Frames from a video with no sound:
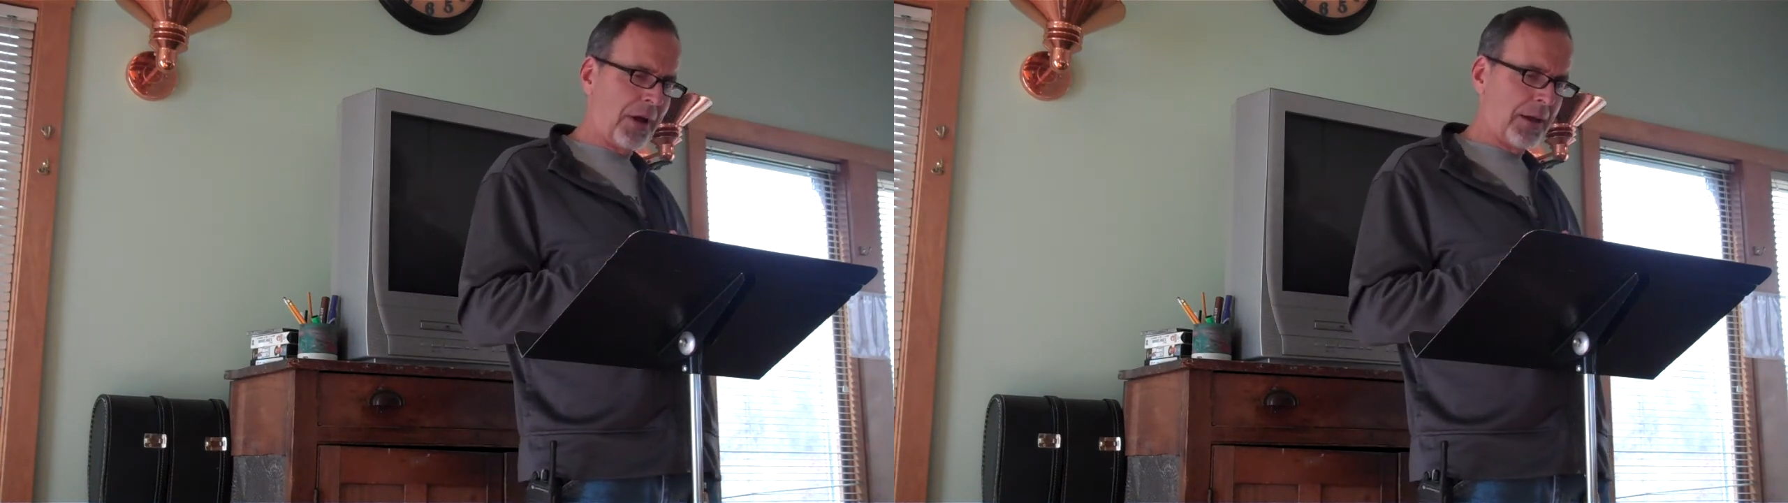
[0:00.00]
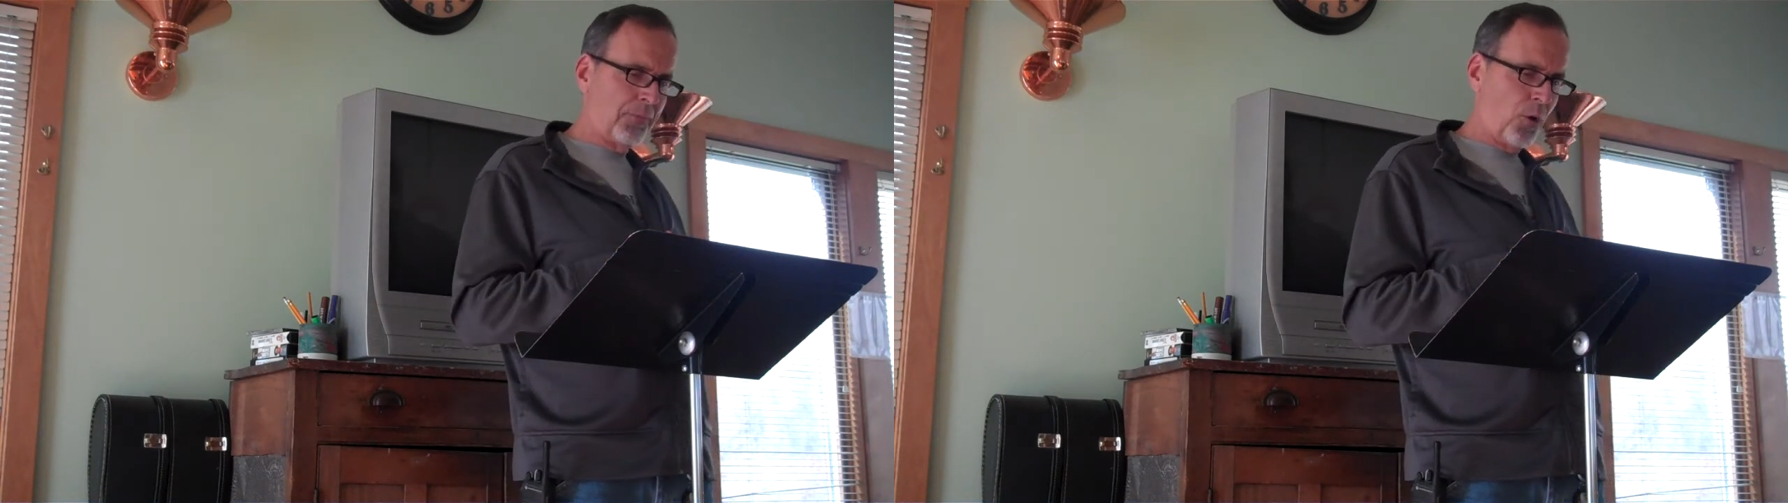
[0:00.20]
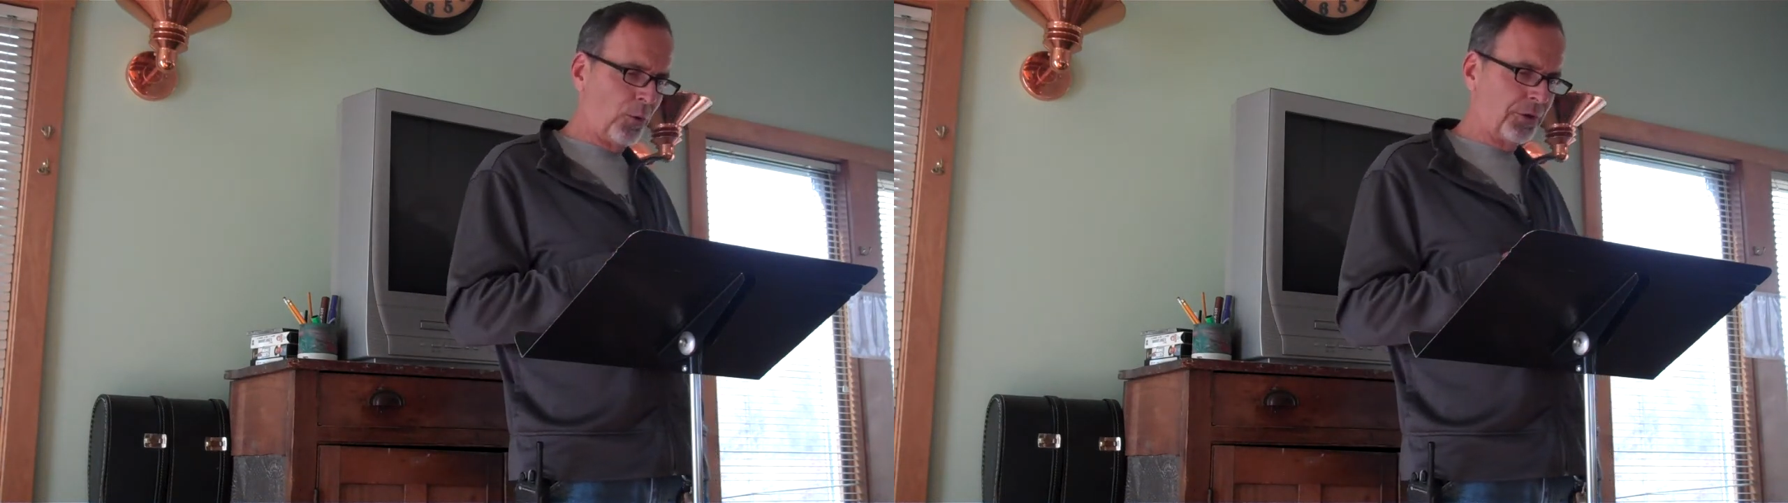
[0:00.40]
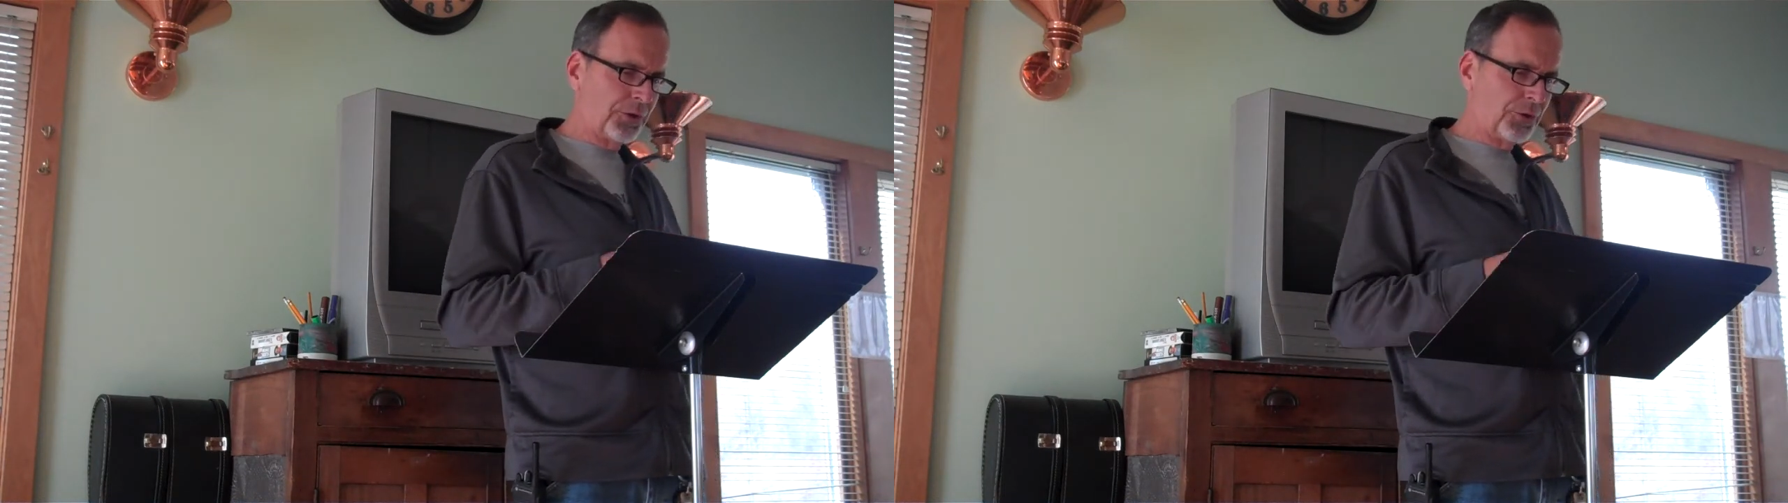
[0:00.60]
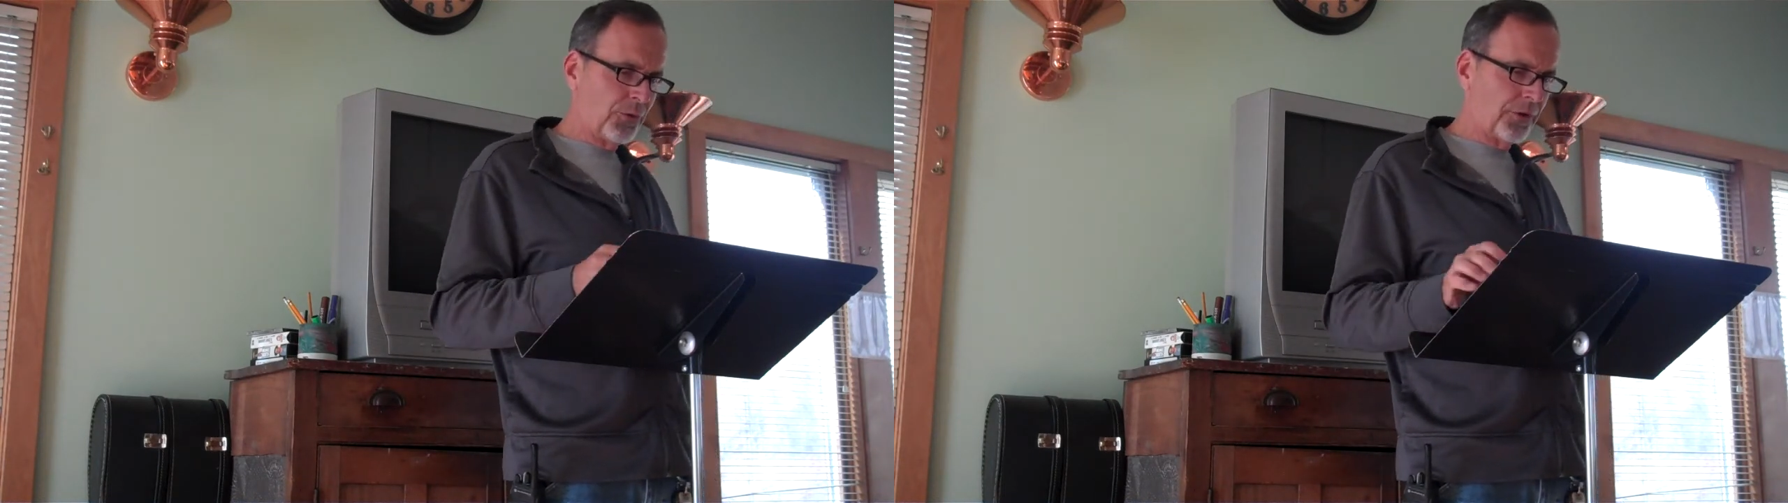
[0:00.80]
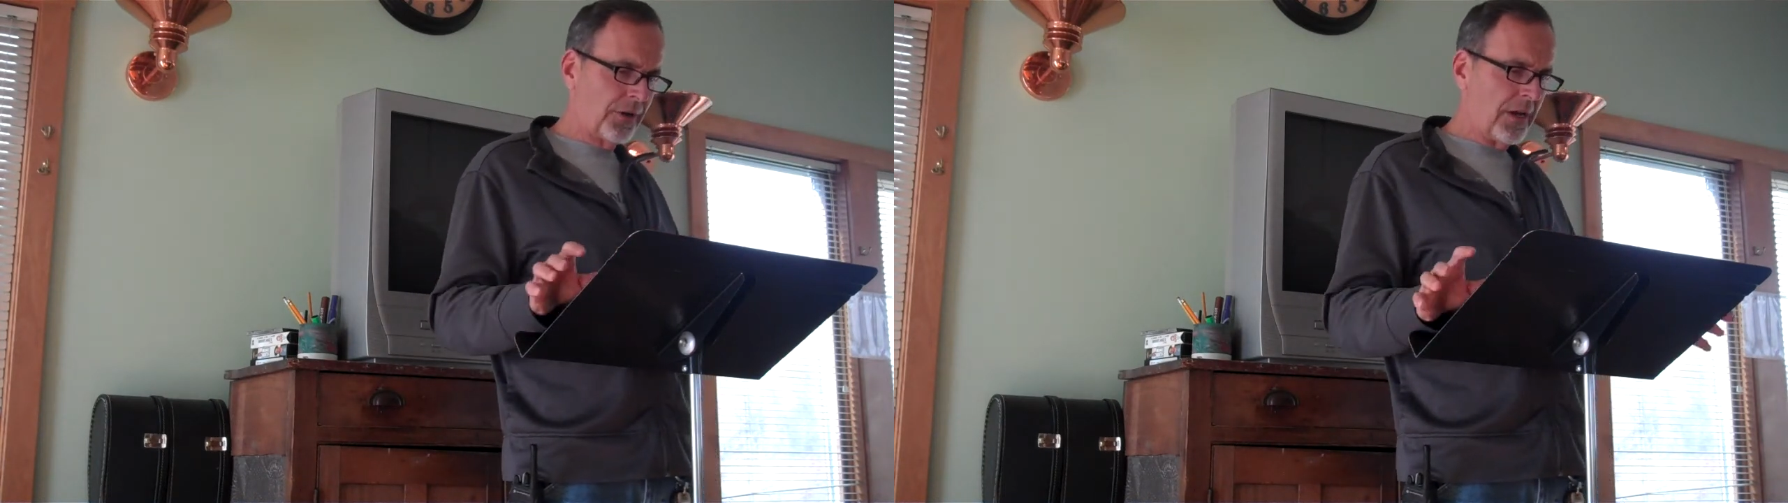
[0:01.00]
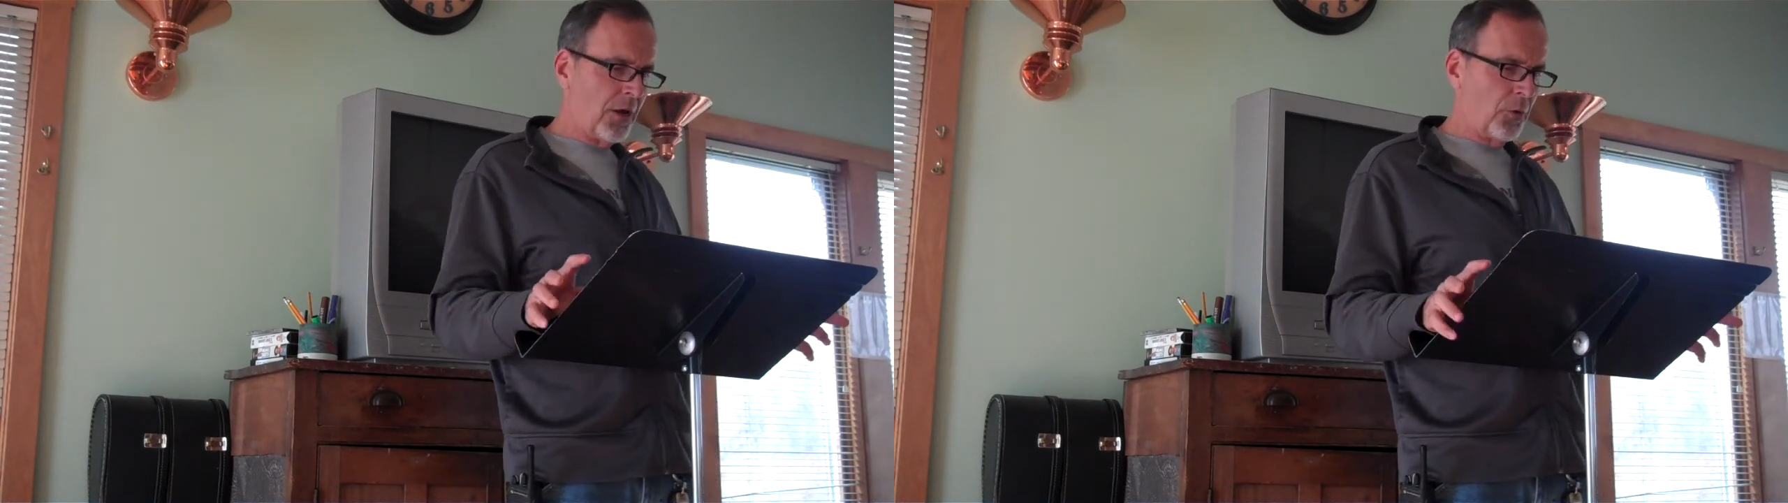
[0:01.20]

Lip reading: bipolar disorder,